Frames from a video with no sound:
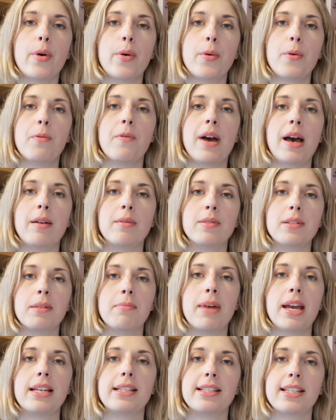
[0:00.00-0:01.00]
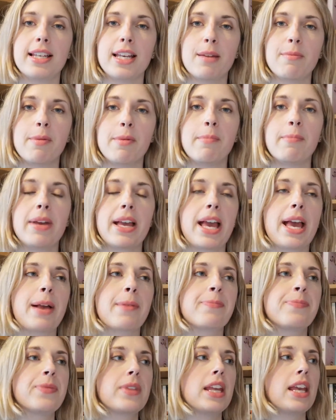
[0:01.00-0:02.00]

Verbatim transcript: all round amazing human being.